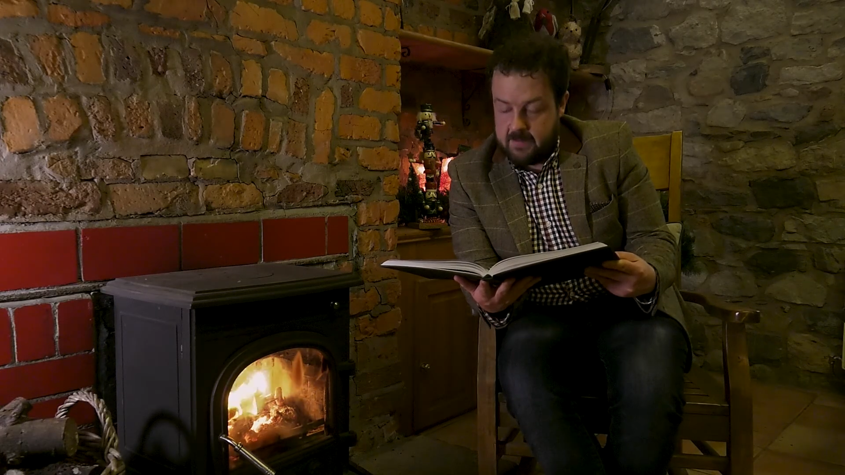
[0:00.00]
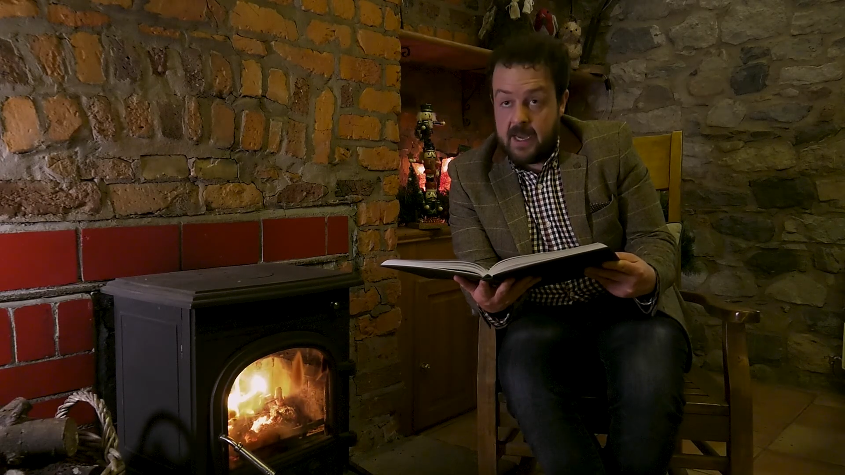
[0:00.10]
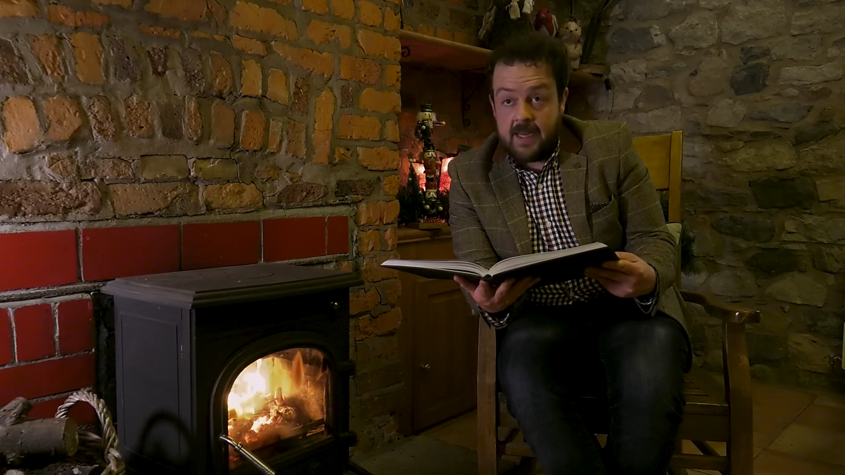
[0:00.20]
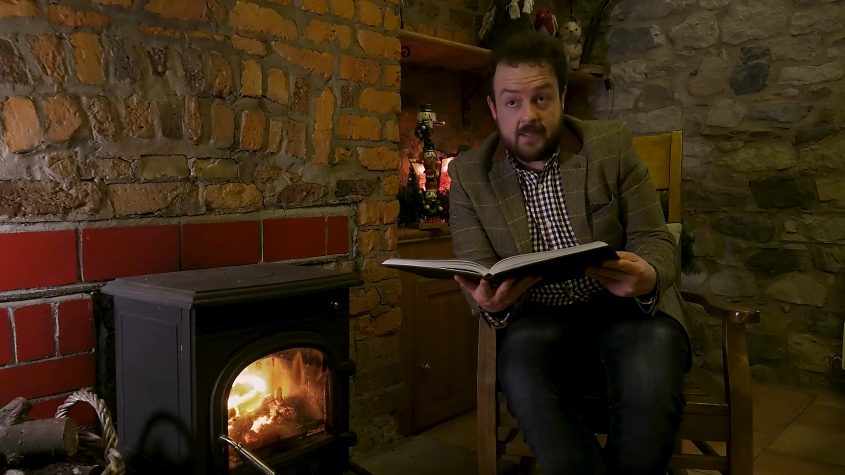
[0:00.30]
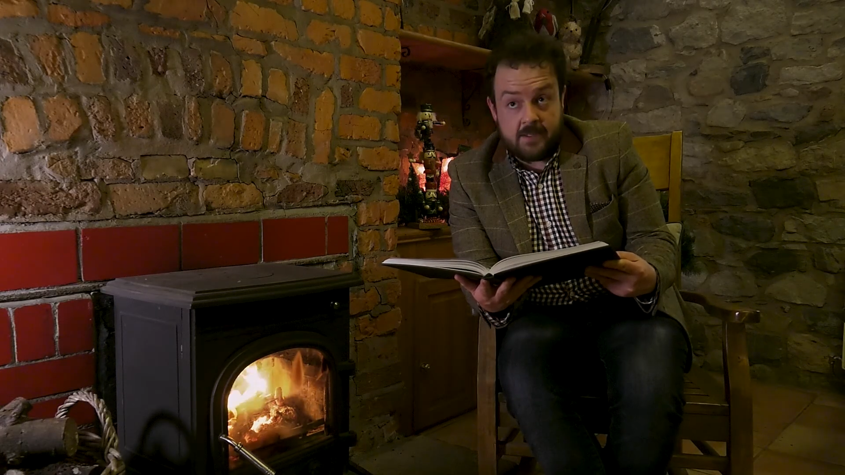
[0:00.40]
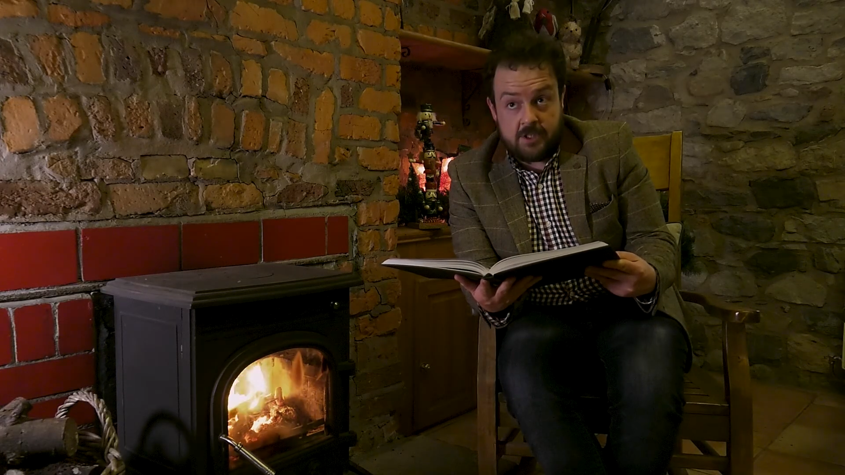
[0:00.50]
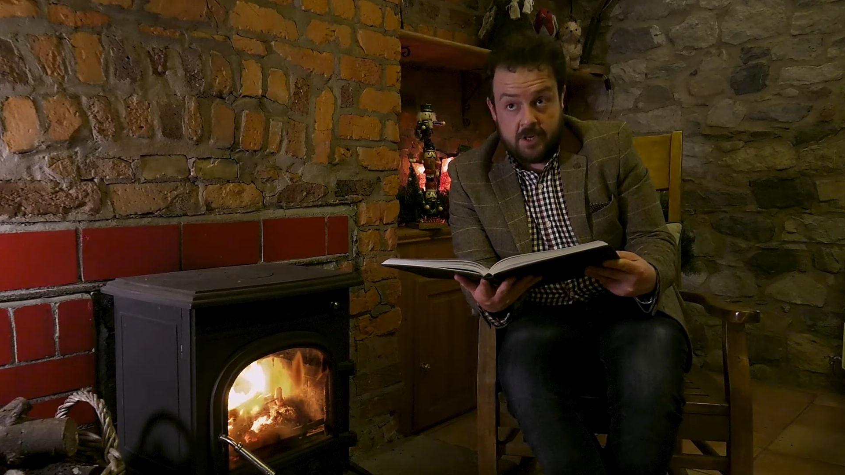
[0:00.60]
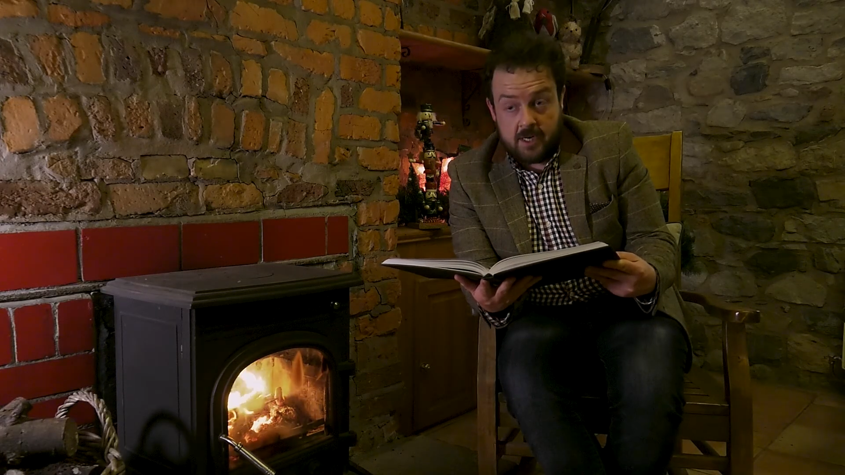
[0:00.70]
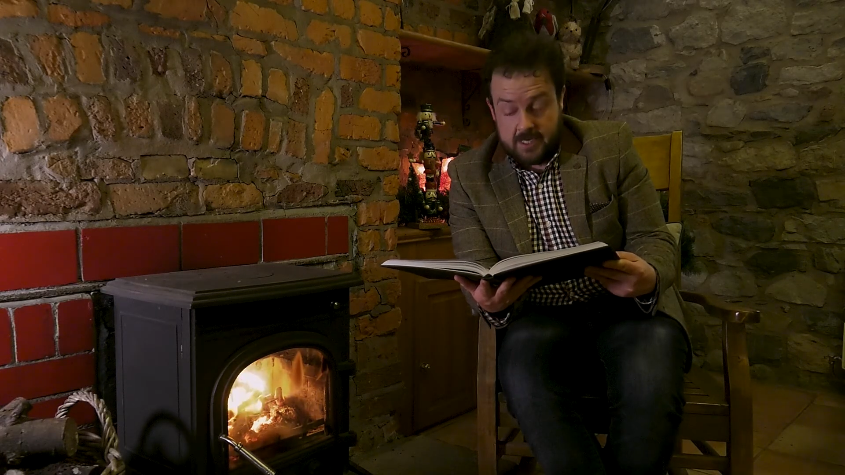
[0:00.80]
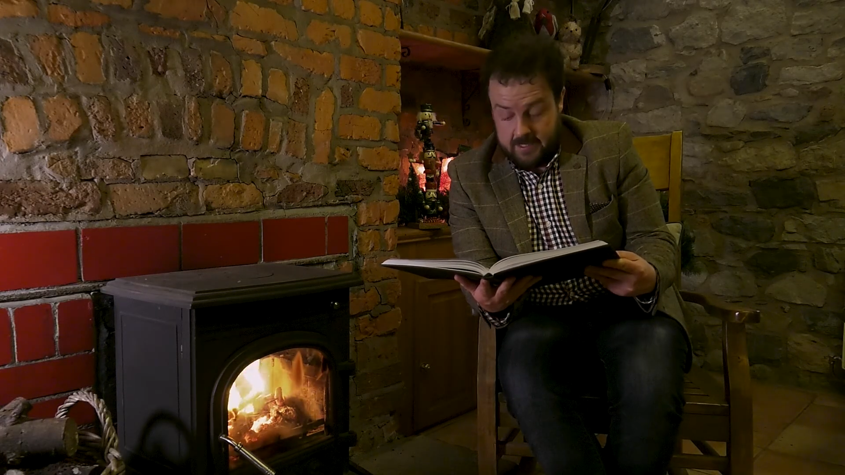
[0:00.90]
and as
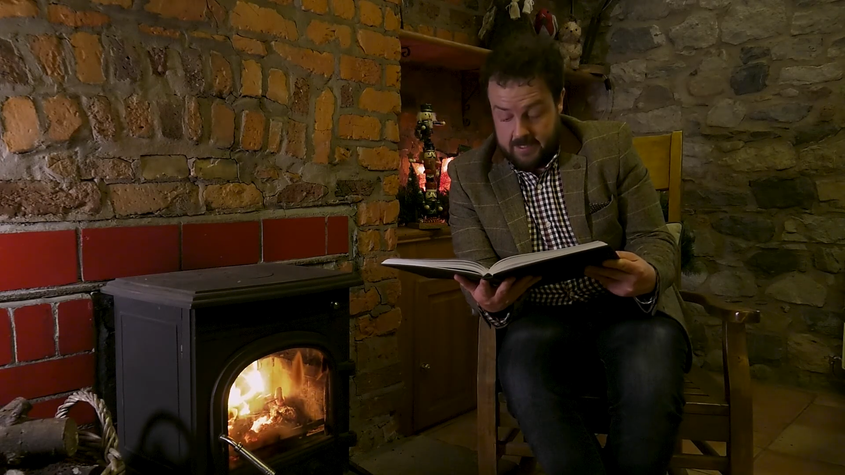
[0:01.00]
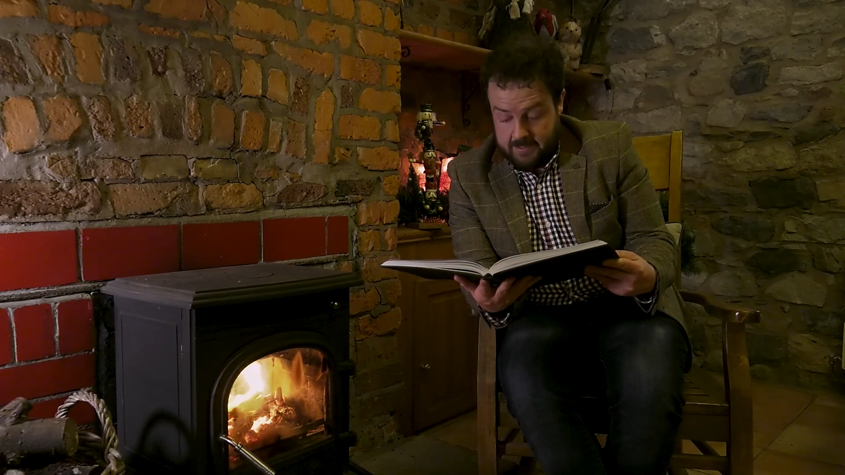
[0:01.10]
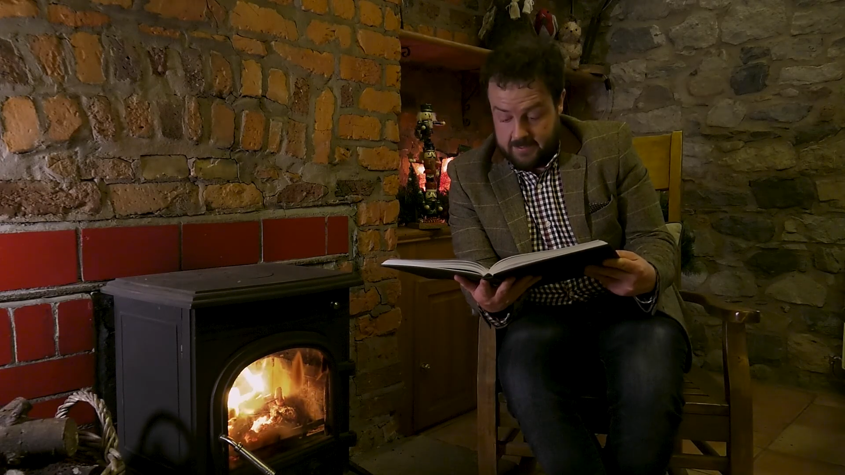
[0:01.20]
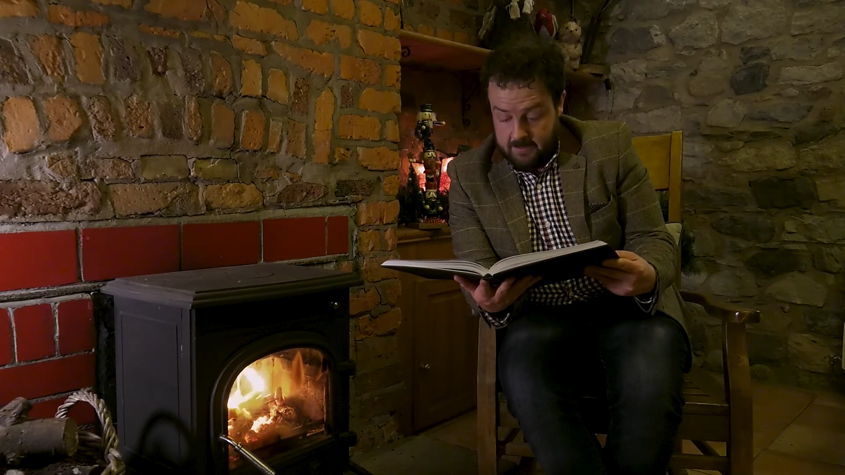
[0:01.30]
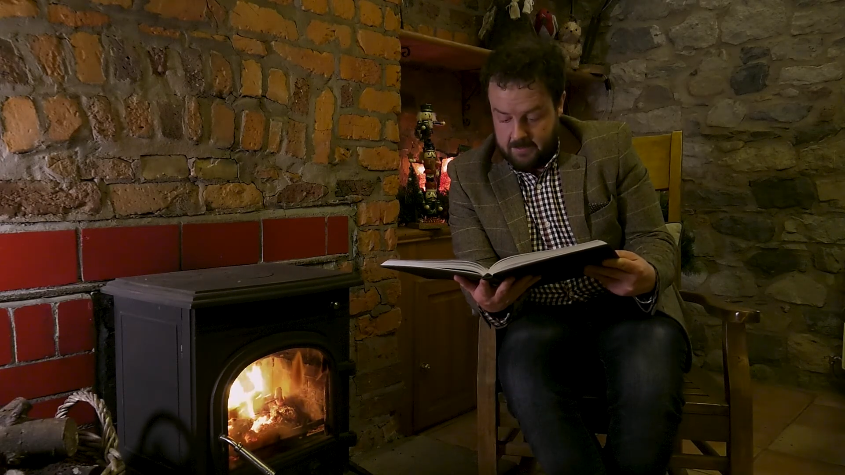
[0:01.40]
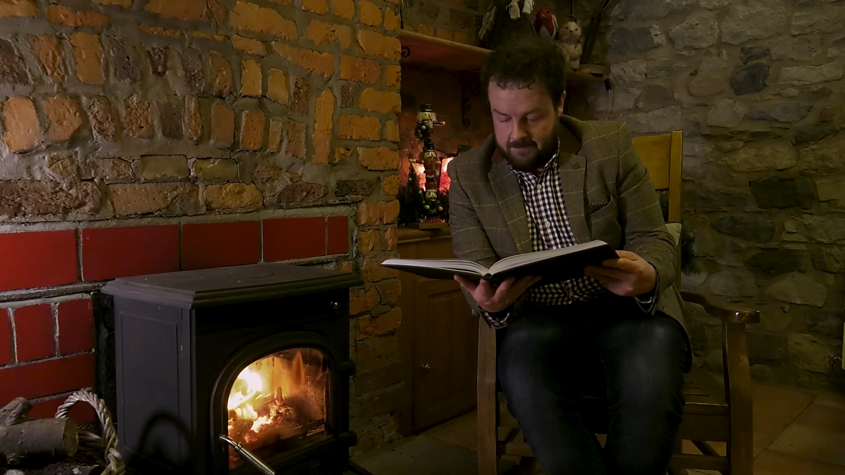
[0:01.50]
Sharkey listened,